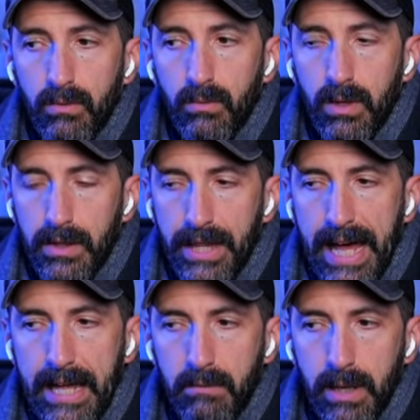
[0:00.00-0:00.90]
Well,
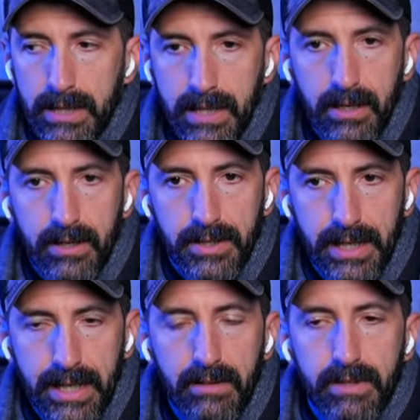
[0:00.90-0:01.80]
that right there is an
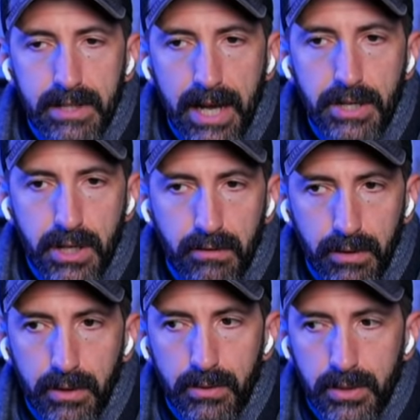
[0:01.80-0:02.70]
invitation for
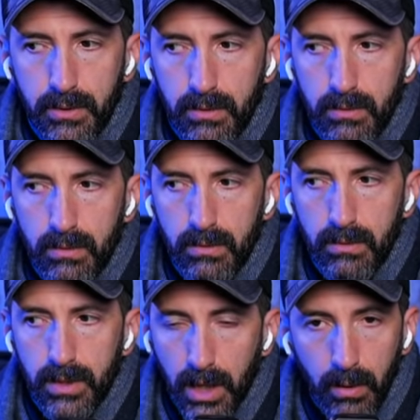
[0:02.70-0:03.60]
you to
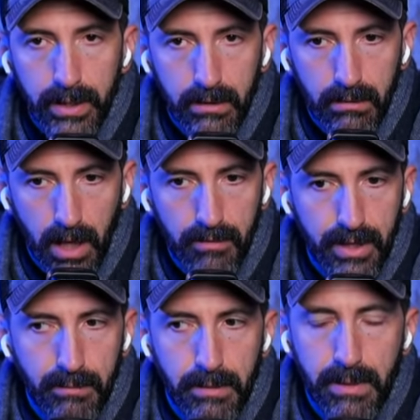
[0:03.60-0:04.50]
go and love
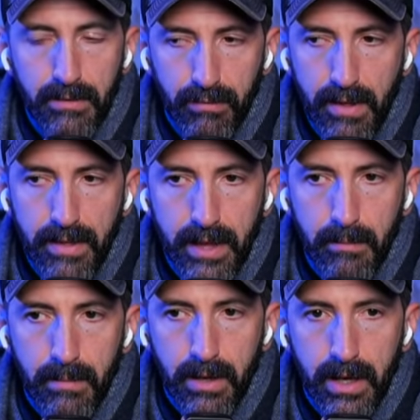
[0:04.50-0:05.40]
them and befriend
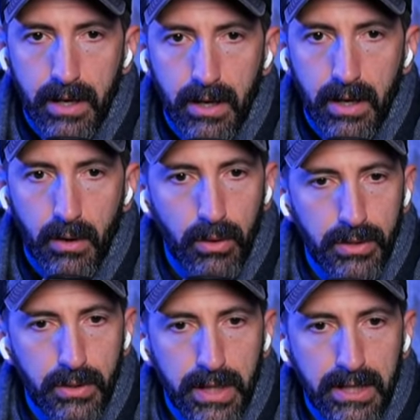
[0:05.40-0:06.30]
them in order
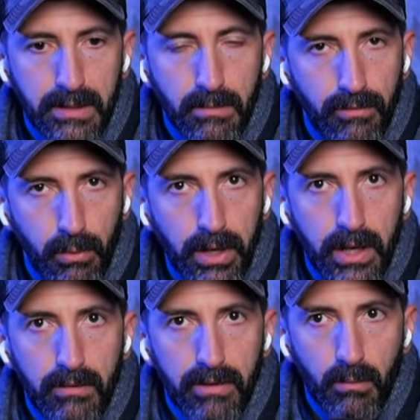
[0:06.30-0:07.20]
to get them
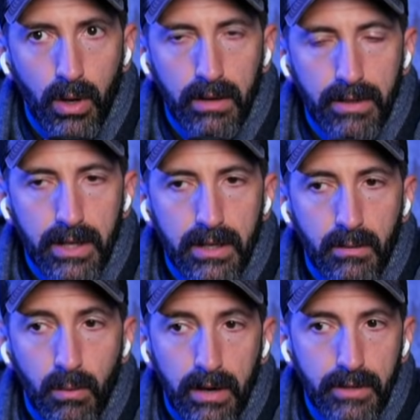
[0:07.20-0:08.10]
free from whatever
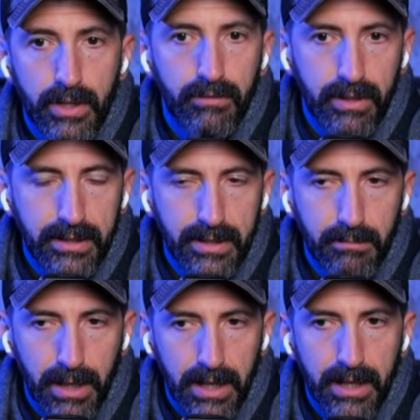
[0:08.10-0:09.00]
they're afflicted
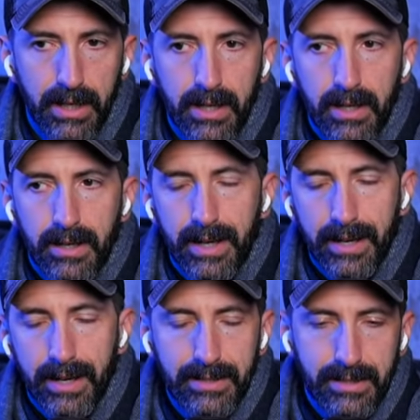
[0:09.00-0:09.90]
by.
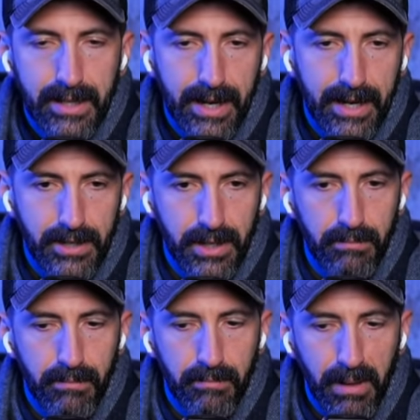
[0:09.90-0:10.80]
Not to say that I
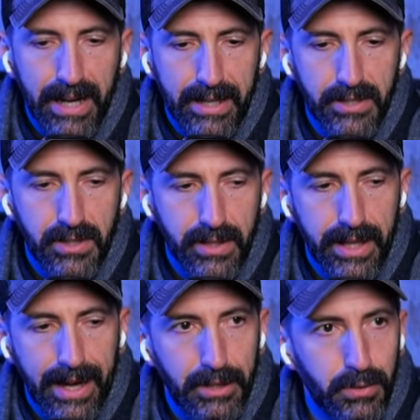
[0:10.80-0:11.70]
actually buy into the
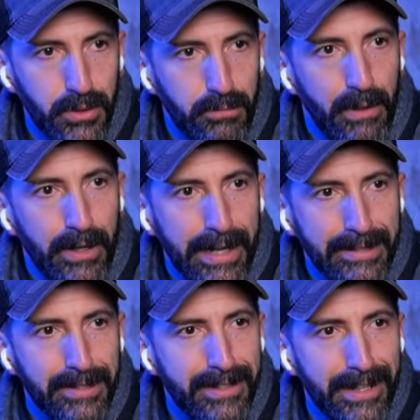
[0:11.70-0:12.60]
actual spirit
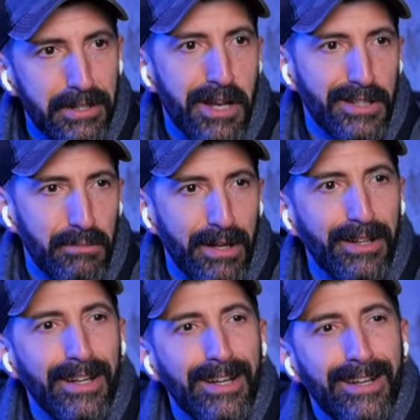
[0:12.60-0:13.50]
entity
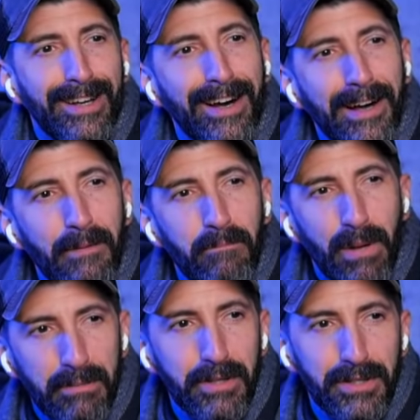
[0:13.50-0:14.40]
Jezebel, but
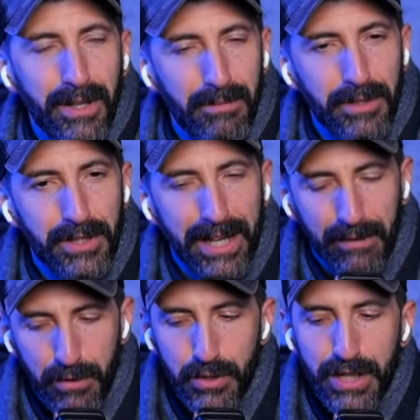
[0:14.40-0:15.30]
I'm just saying,
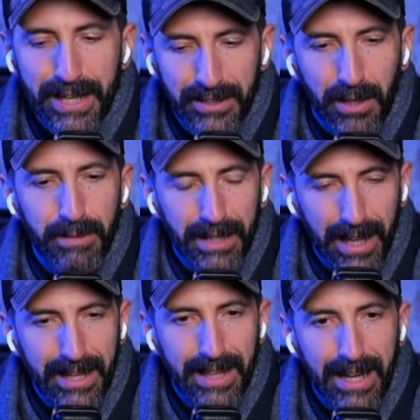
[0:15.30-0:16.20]
if you're seeing something
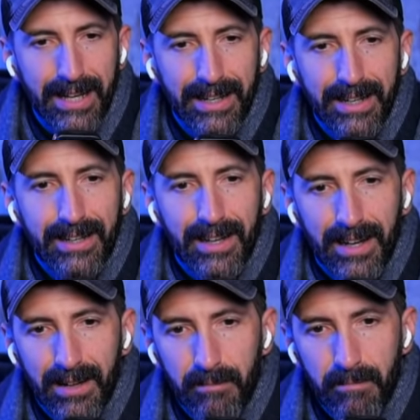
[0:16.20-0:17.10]
like that,
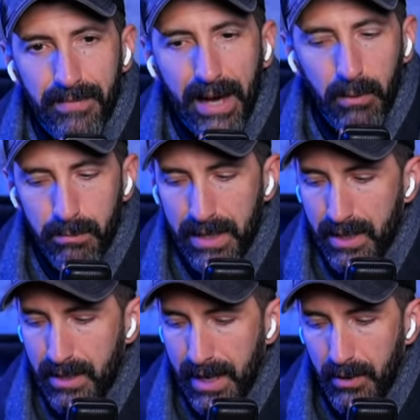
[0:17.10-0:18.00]
that would
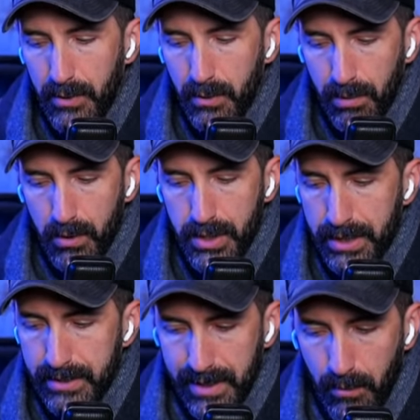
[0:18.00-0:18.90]
be how you approach it,
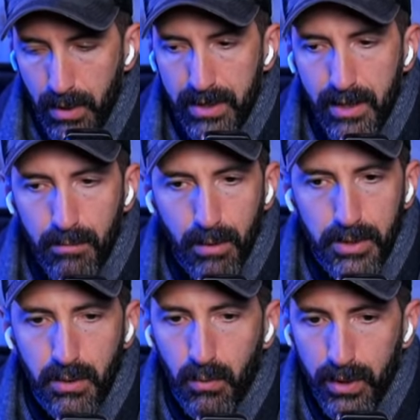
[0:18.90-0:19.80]
in the same way that you
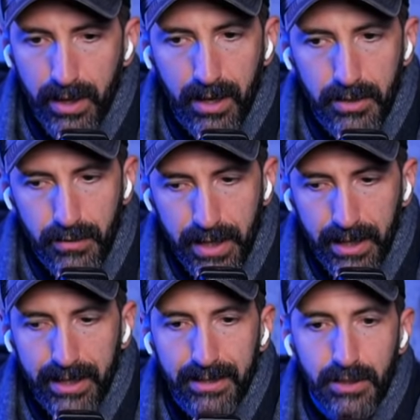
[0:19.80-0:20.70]
approach a word of knowledge for
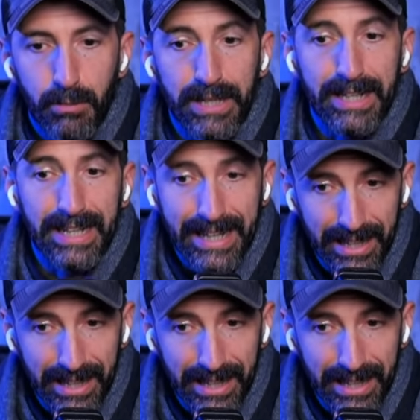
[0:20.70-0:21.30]
healing. Let's do this.